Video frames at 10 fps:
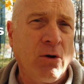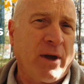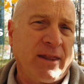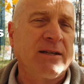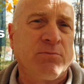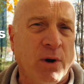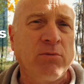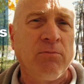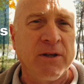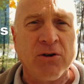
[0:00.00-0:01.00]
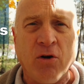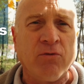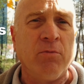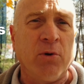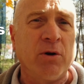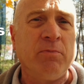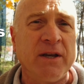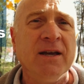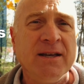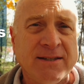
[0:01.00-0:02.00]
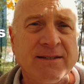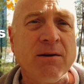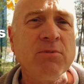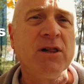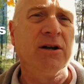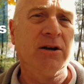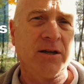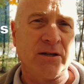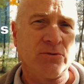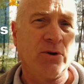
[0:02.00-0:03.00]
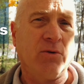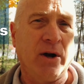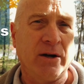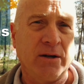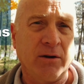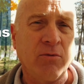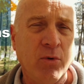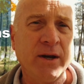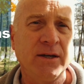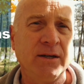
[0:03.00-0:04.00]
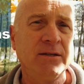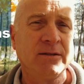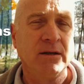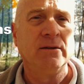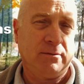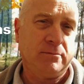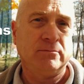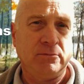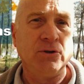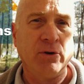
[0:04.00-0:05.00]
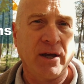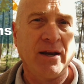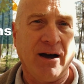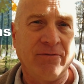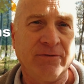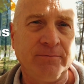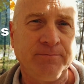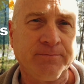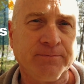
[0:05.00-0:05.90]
Okay, that's probably overboard, but some clarity is required here. What is doing enough?